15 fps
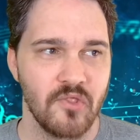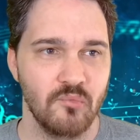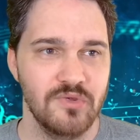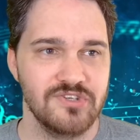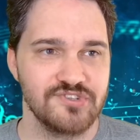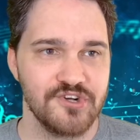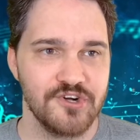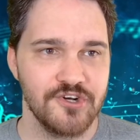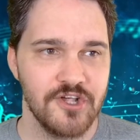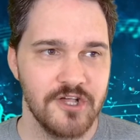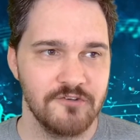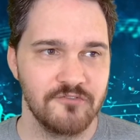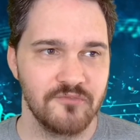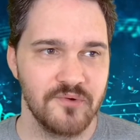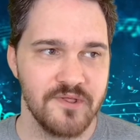we start
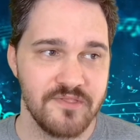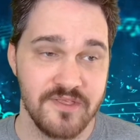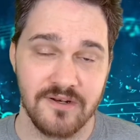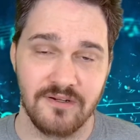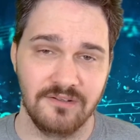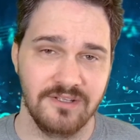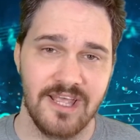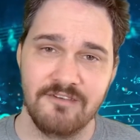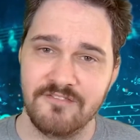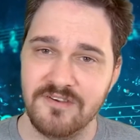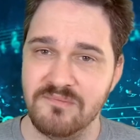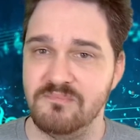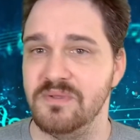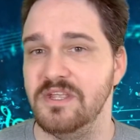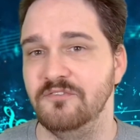off with an
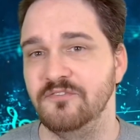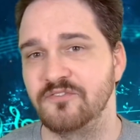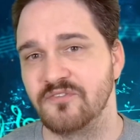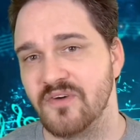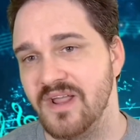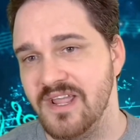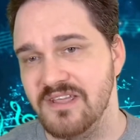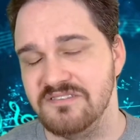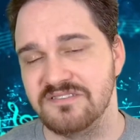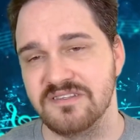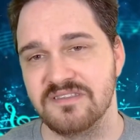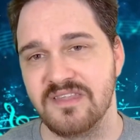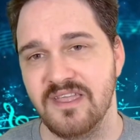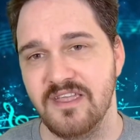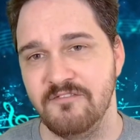11-beat phrase
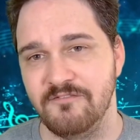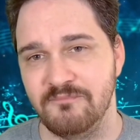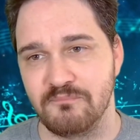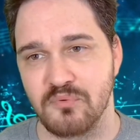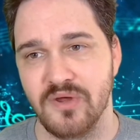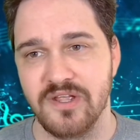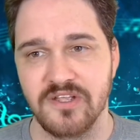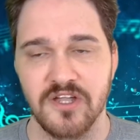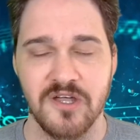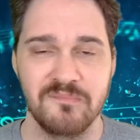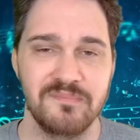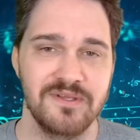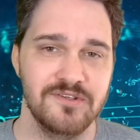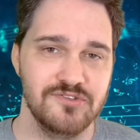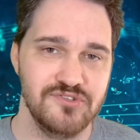that they break
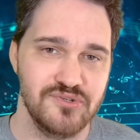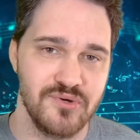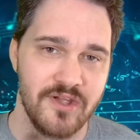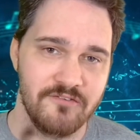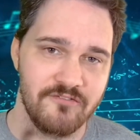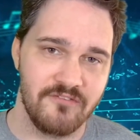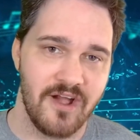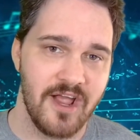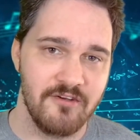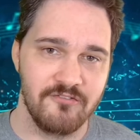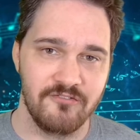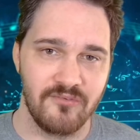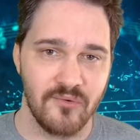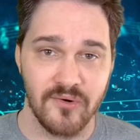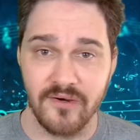up into a
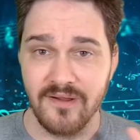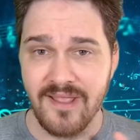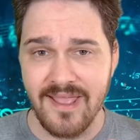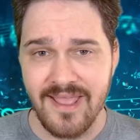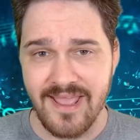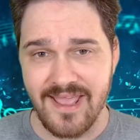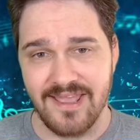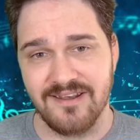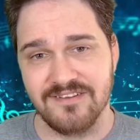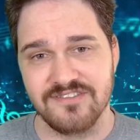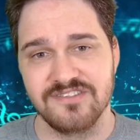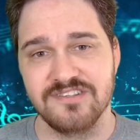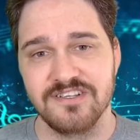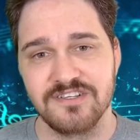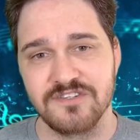5-4 and a
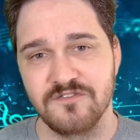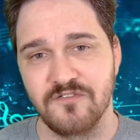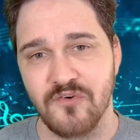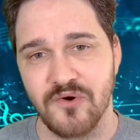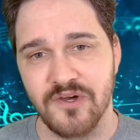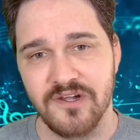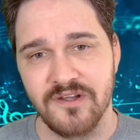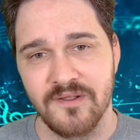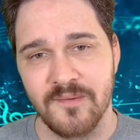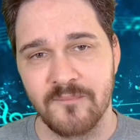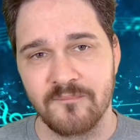6-4.